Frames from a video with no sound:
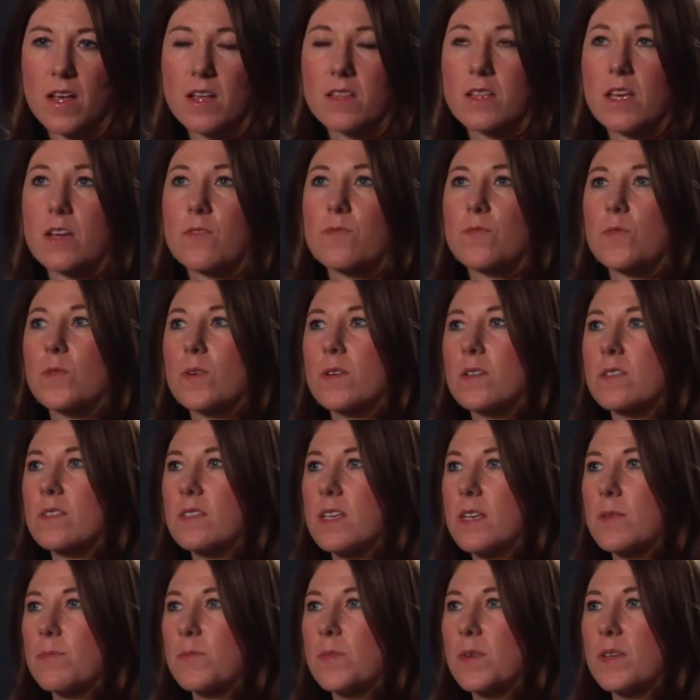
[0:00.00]
Like, for
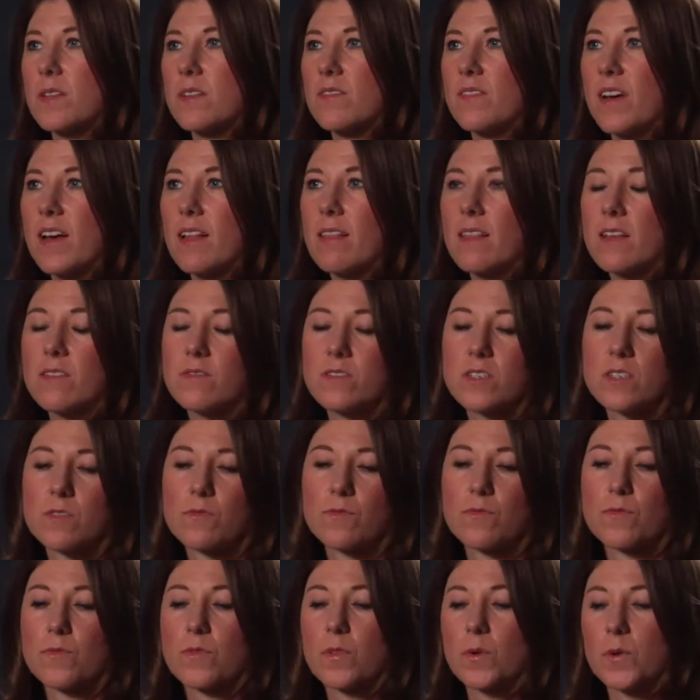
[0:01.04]
example, if I lived in
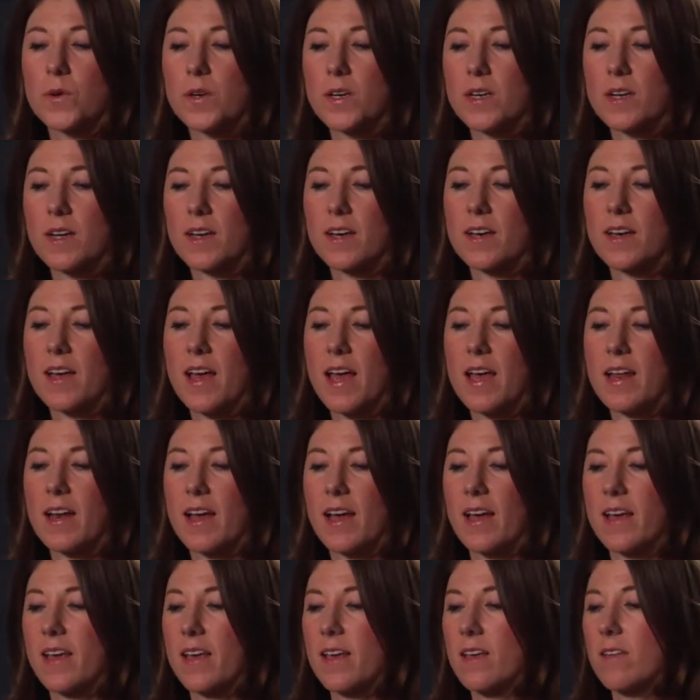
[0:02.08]
Florida and
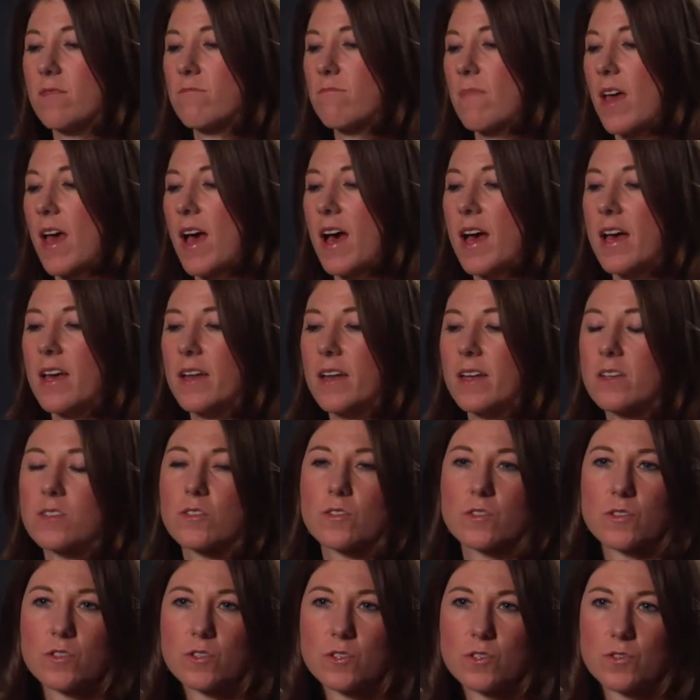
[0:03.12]
I had a
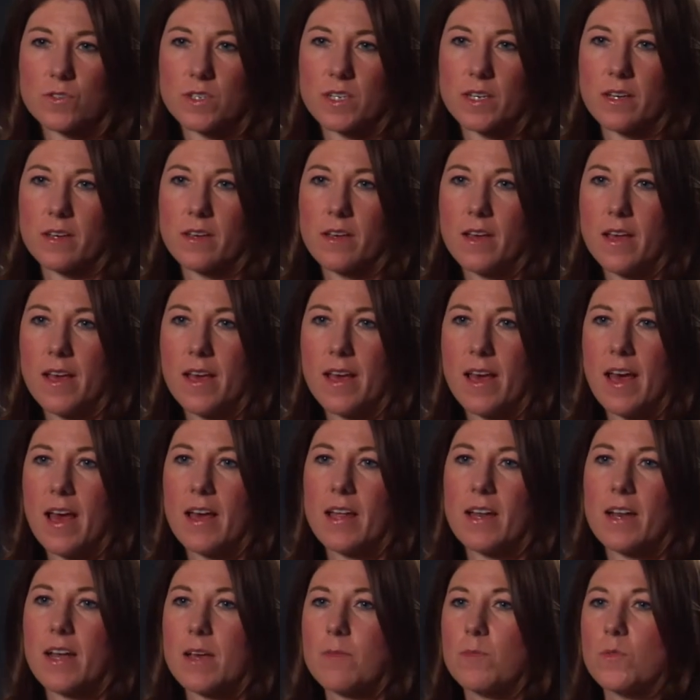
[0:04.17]
surgery
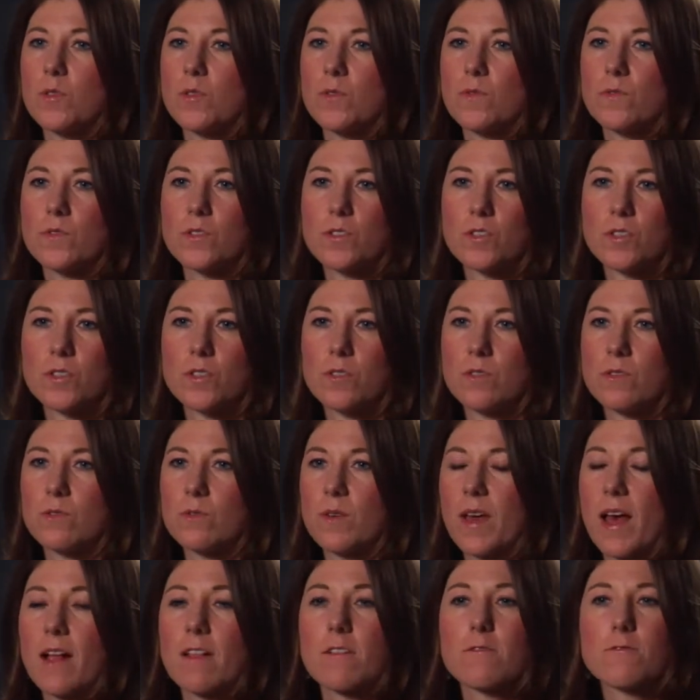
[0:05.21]
and I moved to
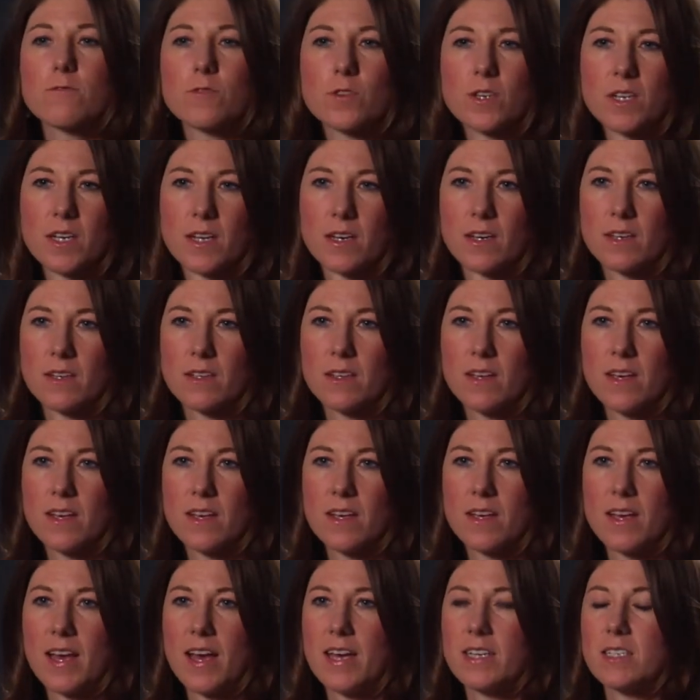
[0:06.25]
California,
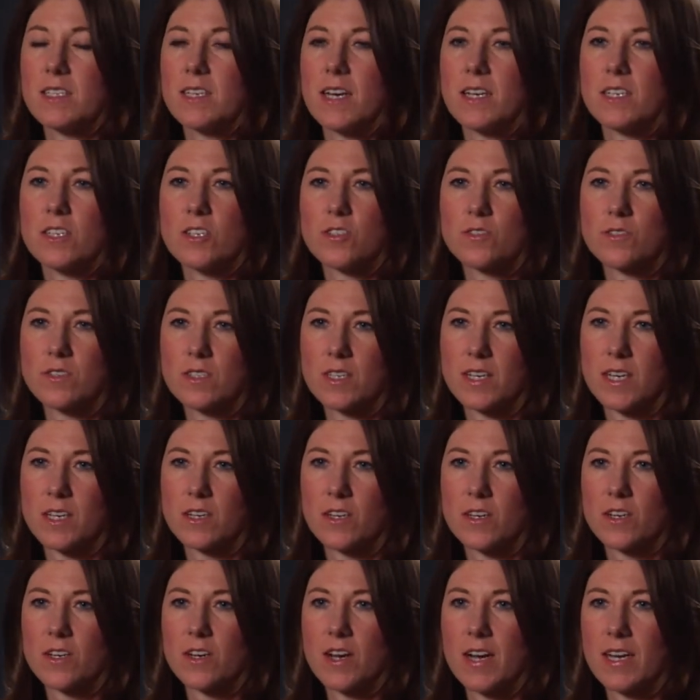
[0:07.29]
and 10 years
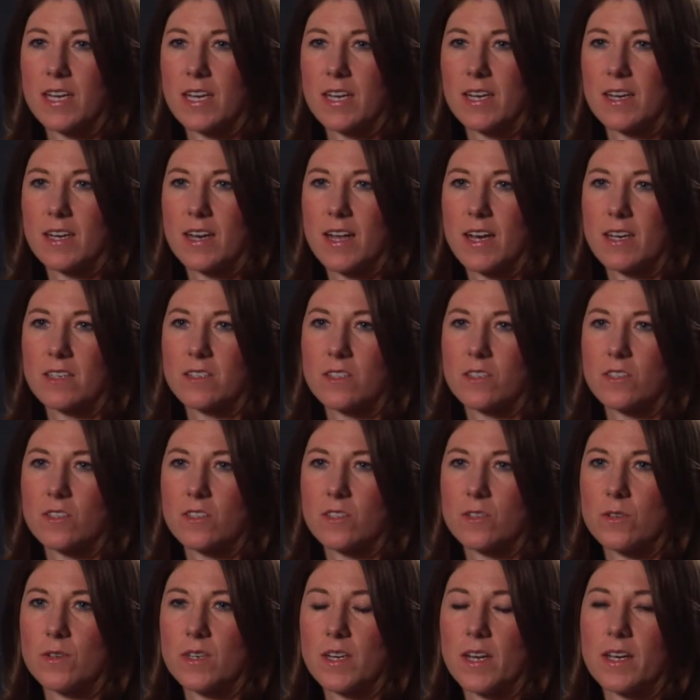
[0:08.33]
later I needed access
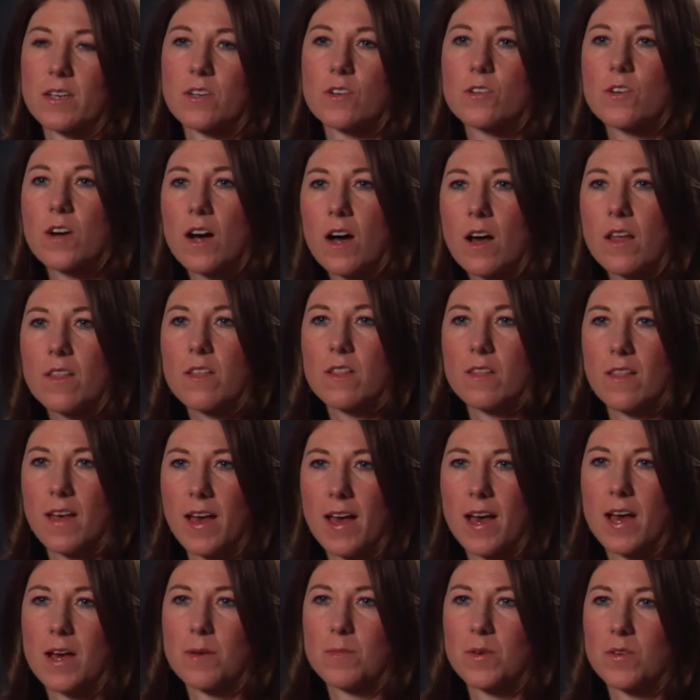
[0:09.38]
to it, I could call the
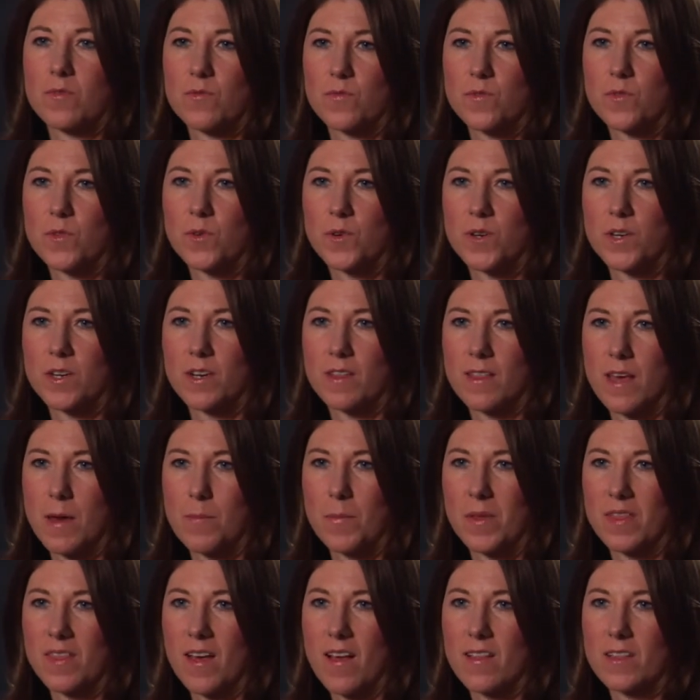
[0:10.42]
lab in Florida, that
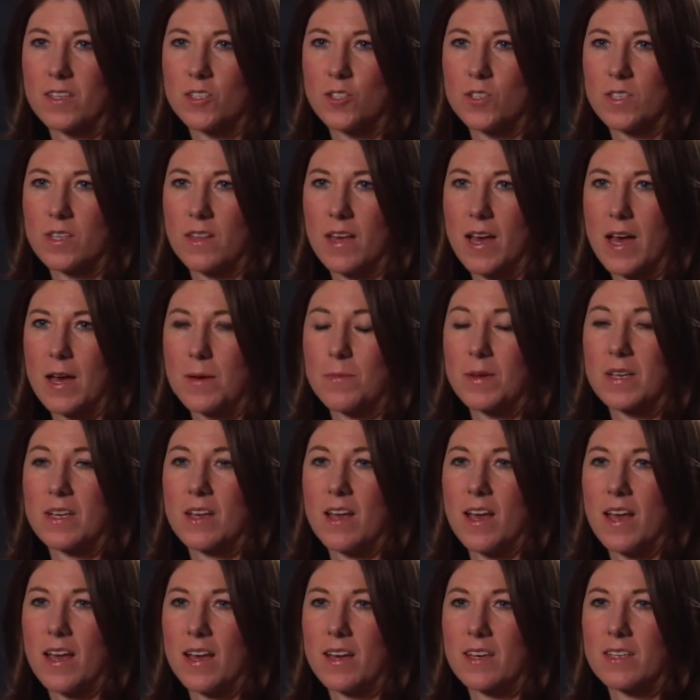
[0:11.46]
pathology lab,
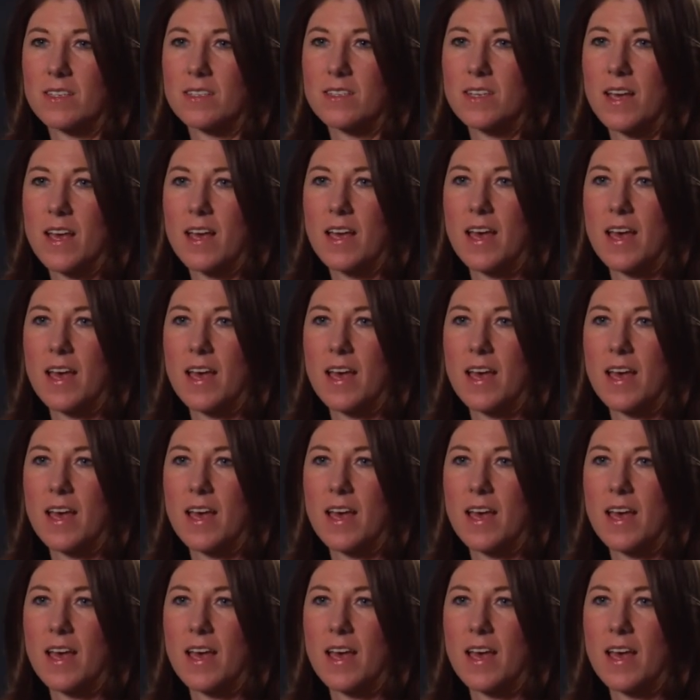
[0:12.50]
and